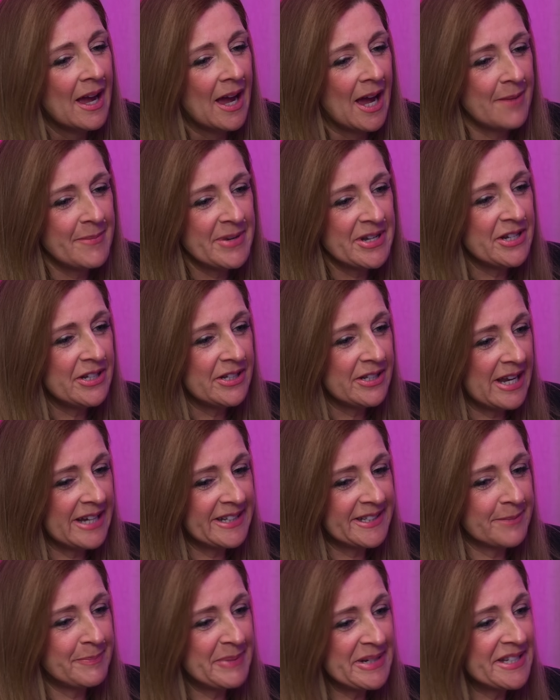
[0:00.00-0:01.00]
I mean,
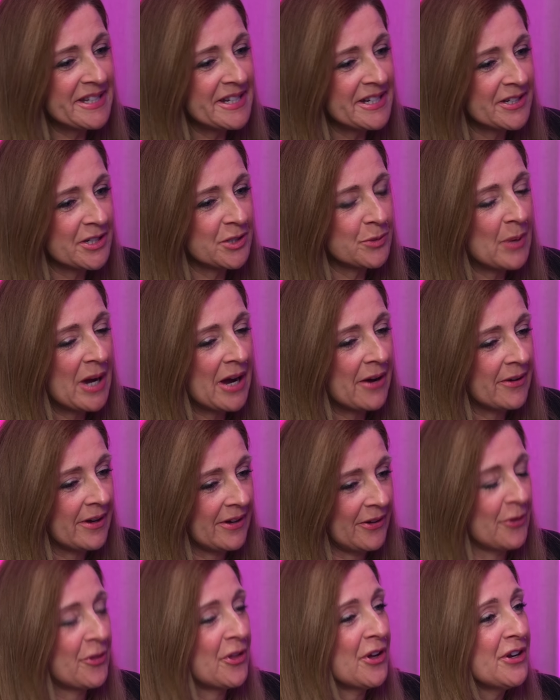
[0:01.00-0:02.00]
it's a business as well.
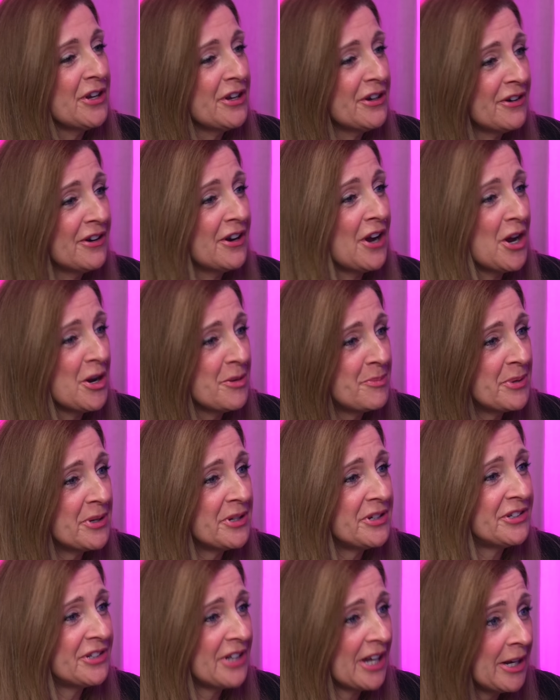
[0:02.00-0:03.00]
Although you're
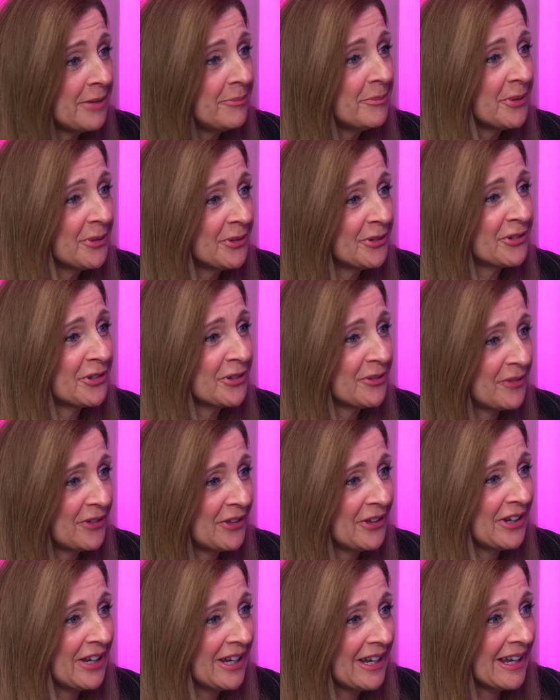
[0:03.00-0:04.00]
open 10 months of
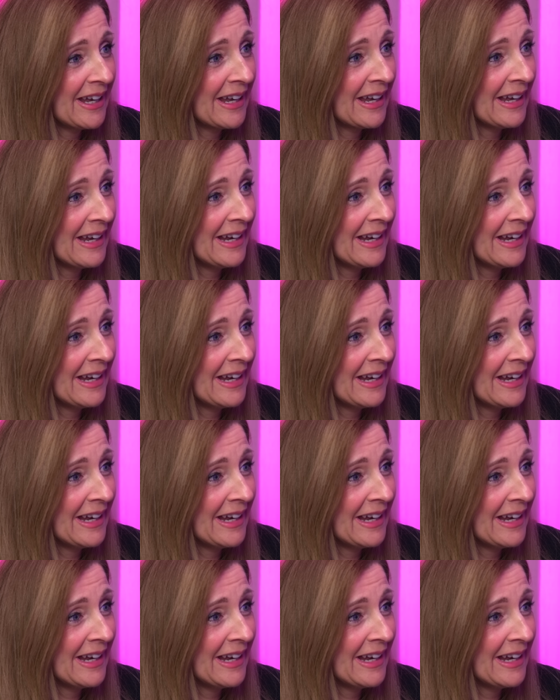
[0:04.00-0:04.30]
the year,